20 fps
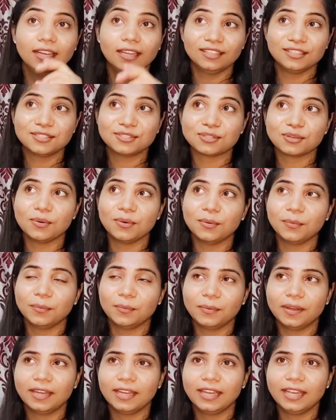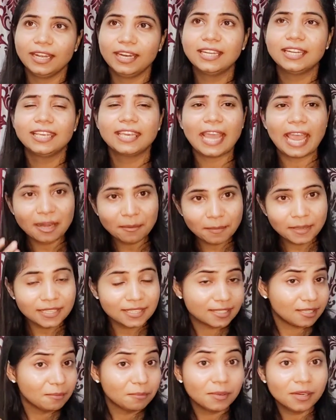So it can be
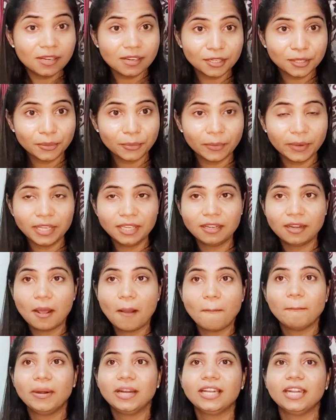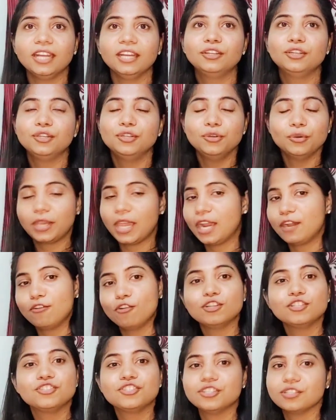similar to it, but you
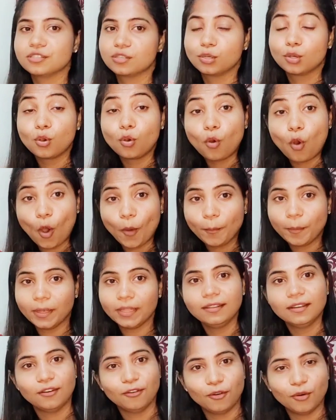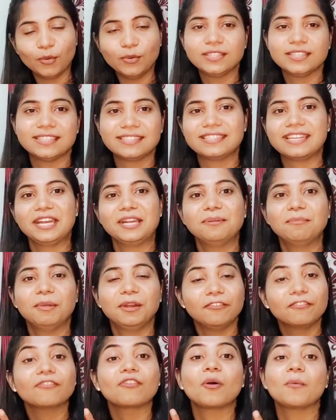cannot just copy the whole
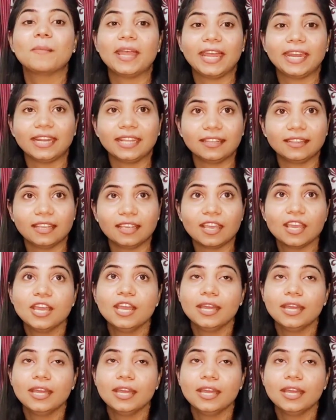statement from anything.